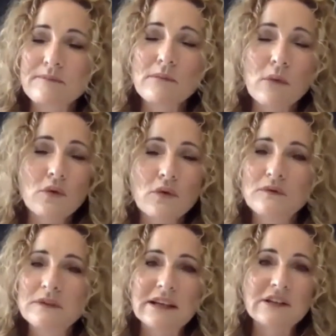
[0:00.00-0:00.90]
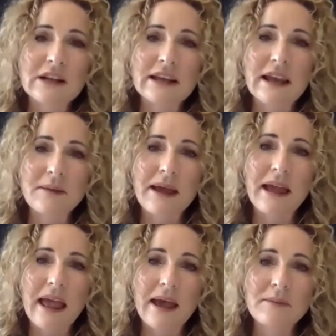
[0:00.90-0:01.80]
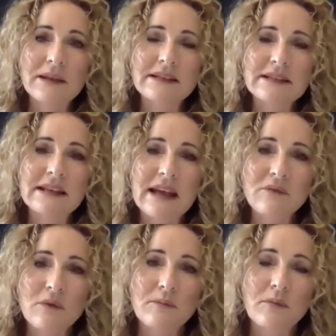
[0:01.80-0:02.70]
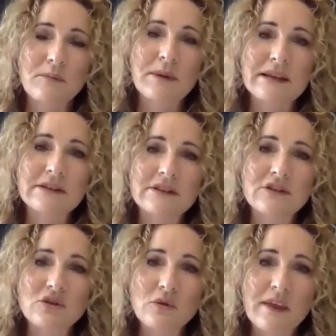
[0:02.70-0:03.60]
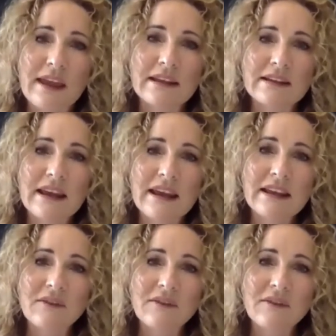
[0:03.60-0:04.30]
moved actually about how many staff were prepared to do that,